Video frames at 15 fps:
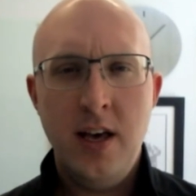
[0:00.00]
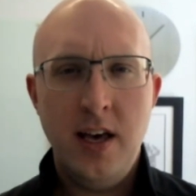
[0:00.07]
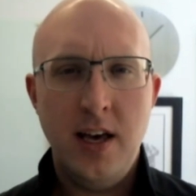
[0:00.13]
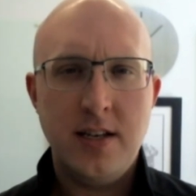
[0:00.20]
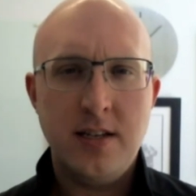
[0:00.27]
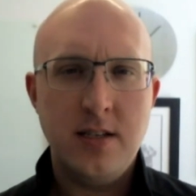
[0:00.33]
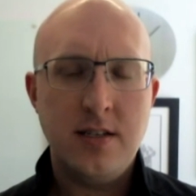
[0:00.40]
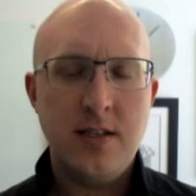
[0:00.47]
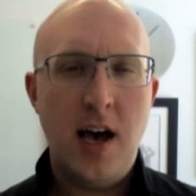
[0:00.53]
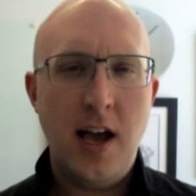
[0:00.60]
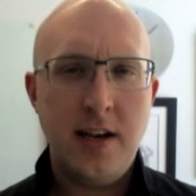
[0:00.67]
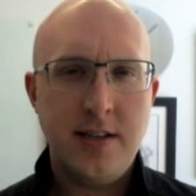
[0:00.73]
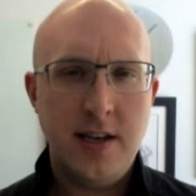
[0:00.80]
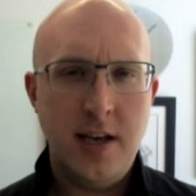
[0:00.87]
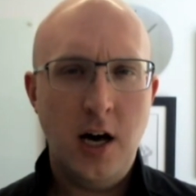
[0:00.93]
It's
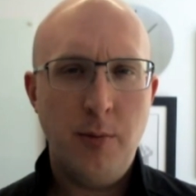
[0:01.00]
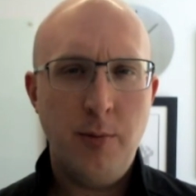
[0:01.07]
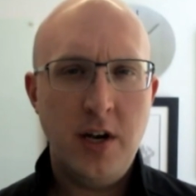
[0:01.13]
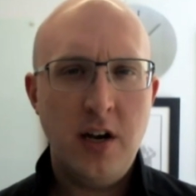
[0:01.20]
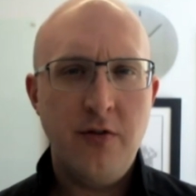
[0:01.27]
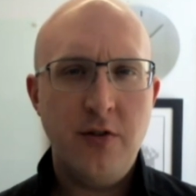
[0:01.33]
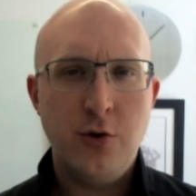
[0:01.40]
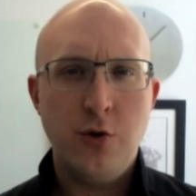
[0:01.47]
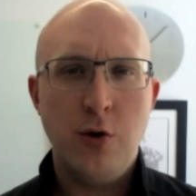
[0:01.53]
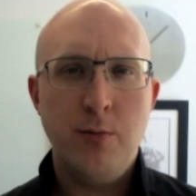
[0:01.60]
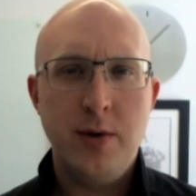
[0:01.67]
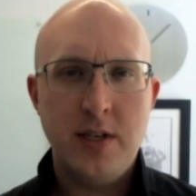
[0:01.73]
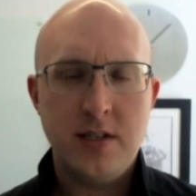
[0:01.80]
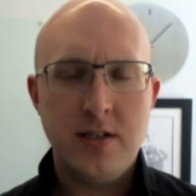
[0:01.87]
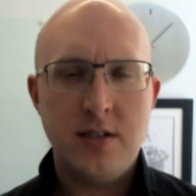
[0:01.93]
designed to help individual
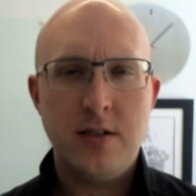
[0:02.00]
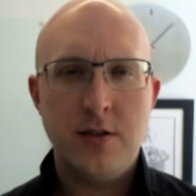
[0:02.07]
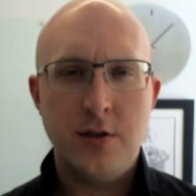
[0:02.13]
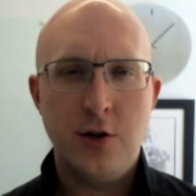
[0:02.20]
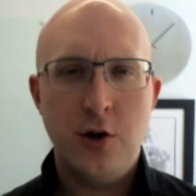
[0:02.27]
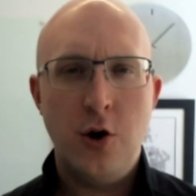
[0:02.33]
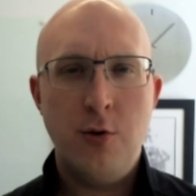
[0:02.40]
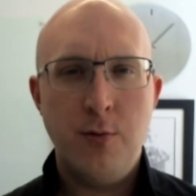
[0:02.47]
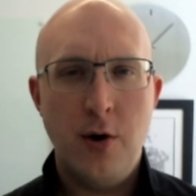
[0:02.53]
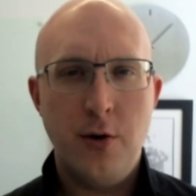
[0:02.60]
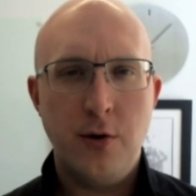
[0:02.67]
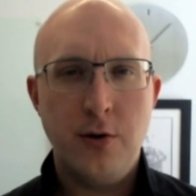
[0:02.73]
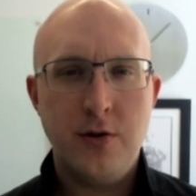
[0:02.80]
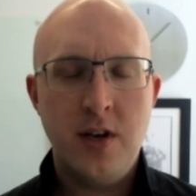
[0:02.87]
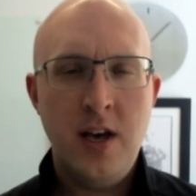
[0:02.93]
businesses and
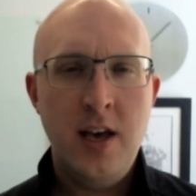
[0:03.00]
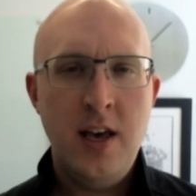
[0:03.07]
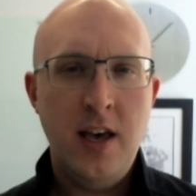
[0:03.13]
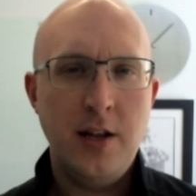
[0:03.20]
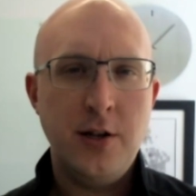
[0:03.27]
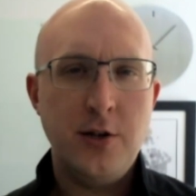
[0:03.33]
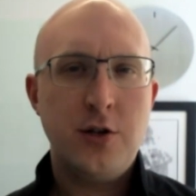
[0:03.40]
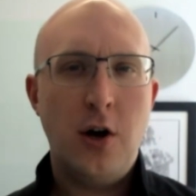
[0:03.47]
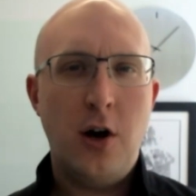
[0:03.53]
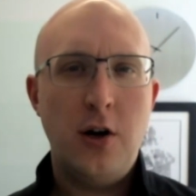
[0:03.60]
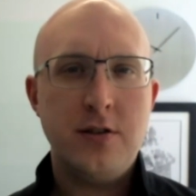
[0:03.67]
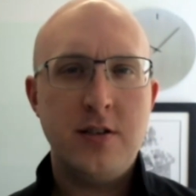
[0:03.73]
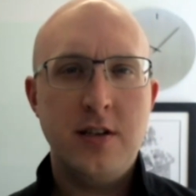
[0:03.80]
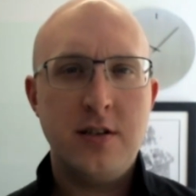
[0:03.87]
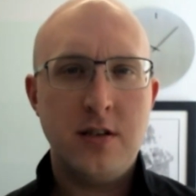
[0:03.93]
homeowners
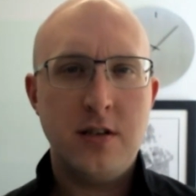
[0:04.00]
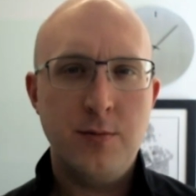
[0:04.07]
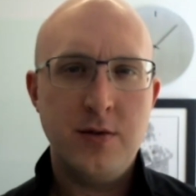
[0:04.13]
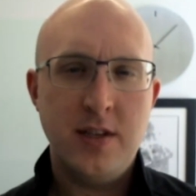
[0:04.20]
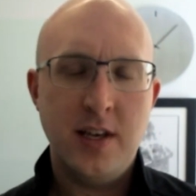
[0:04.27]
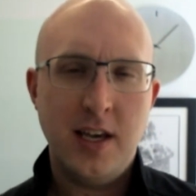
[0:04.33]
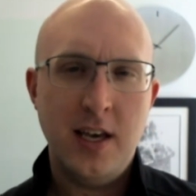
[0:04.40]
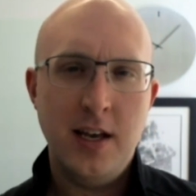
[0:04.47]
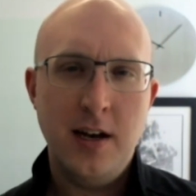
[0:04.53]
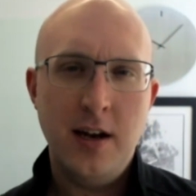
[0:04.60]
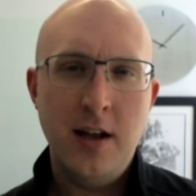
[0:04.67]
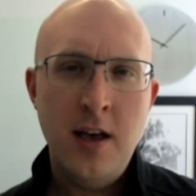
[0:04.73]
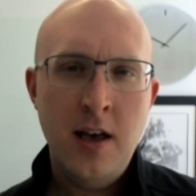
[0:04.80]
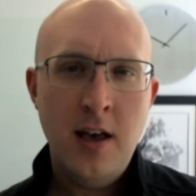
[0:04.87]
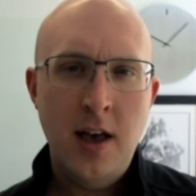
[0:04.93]
install systems that can
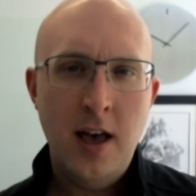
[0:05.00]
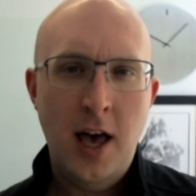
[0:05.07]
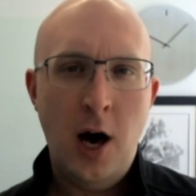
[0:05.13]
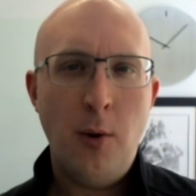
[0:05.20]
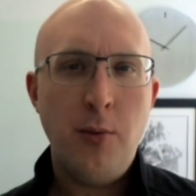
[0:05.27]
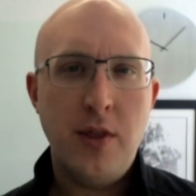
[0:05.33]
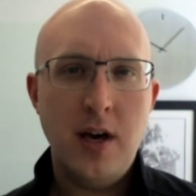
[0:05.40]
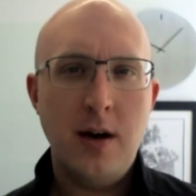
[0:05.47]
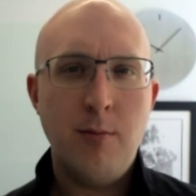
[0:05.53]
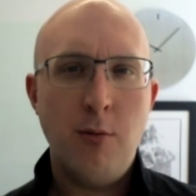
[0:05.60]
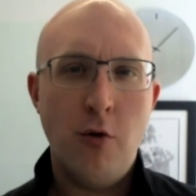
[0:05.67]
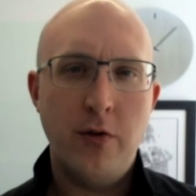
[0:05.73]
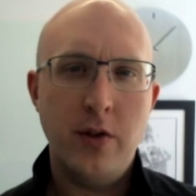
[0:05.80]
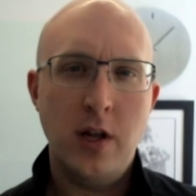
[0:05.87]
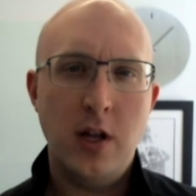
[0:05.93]
help them
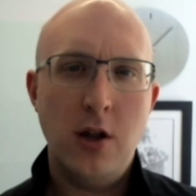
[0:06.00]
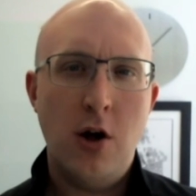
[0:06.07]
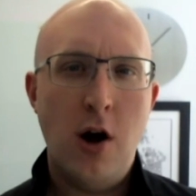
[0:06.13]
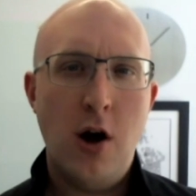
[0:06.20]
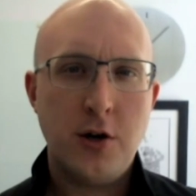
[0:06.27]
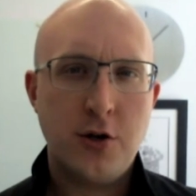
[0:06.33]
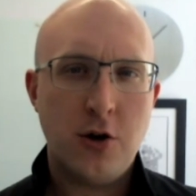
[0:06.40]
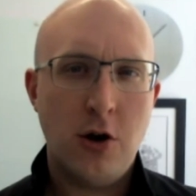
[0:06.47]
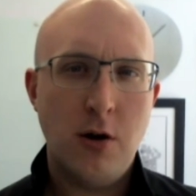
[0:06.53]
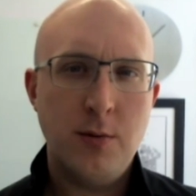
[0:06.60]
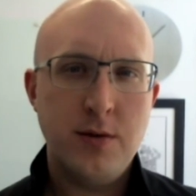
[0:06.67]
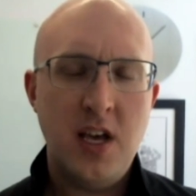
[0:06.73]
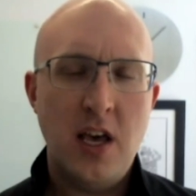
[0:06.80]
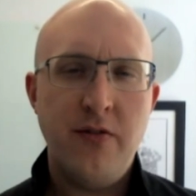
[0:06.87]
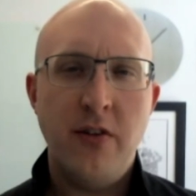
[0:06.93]
over the long
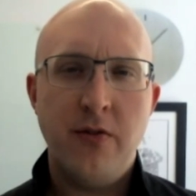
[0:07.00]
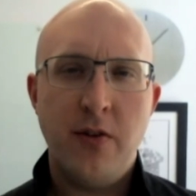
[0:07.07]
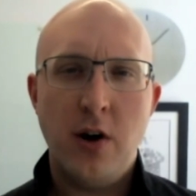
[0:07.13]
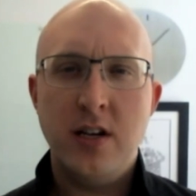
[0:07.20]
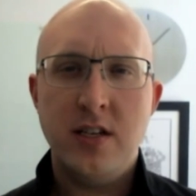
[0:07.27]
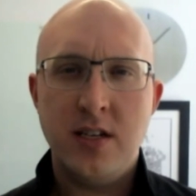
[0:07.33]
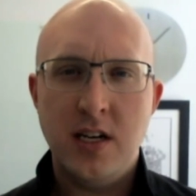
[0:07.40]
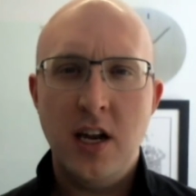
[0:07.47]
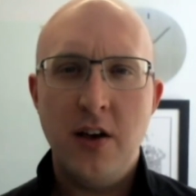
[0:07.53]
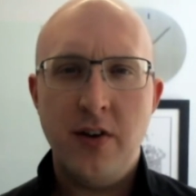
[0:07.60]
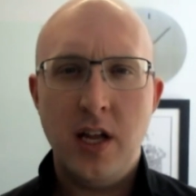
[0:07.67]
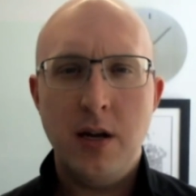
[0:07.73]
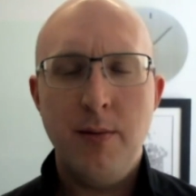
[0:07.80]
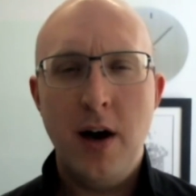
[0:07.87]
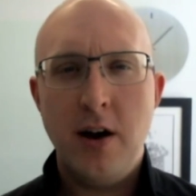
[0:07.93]
term save a very
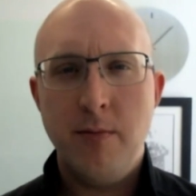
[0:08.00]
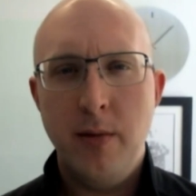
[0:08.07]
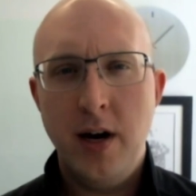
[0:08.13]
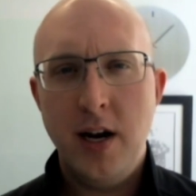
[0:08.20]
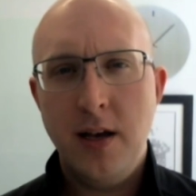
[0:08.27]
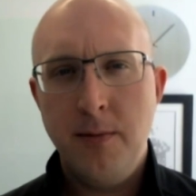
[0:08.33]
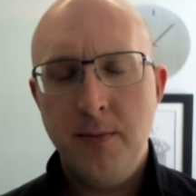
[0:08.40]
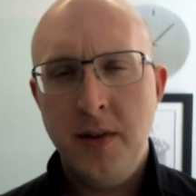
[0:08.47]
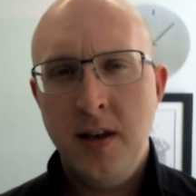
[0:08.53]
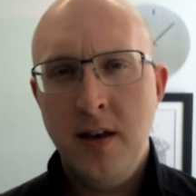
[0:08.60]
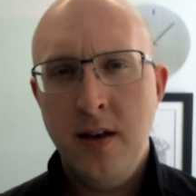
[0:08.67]
significant amount of money.